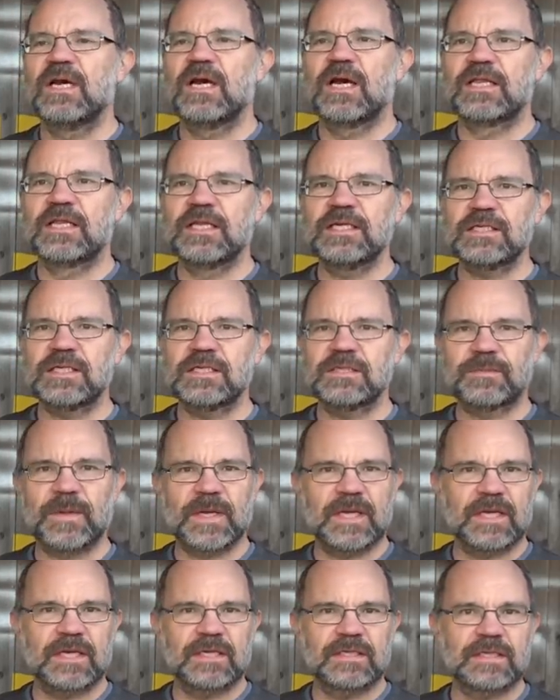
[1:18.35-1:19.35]
And this has
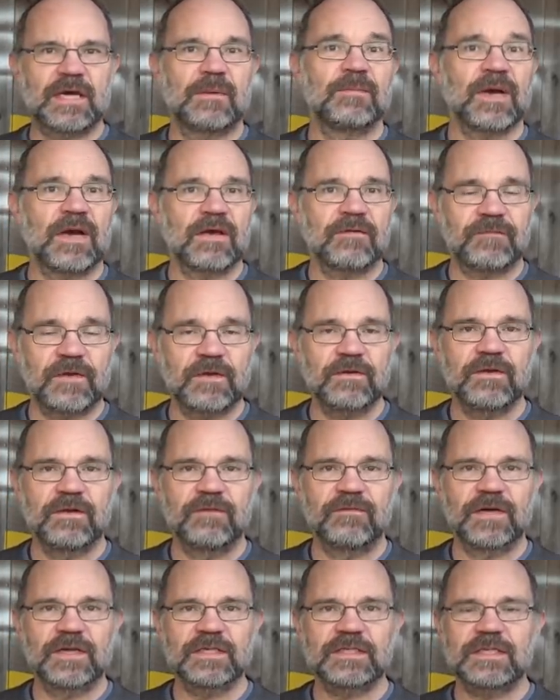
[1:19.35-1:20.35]
been done by a few
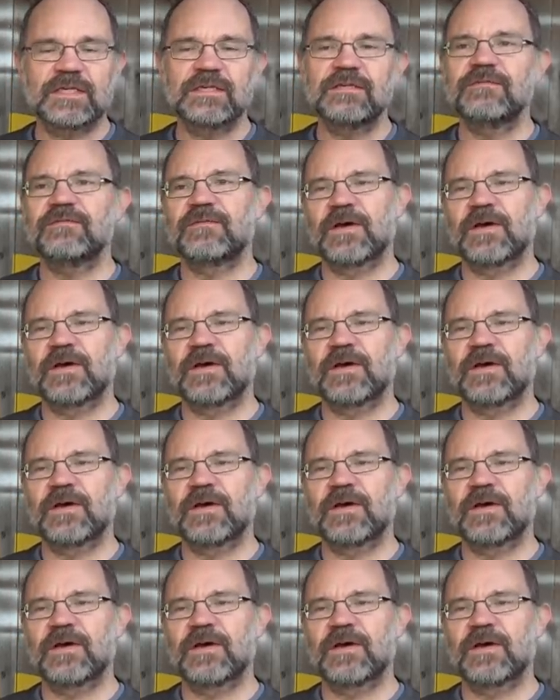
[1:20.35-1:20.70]
universities,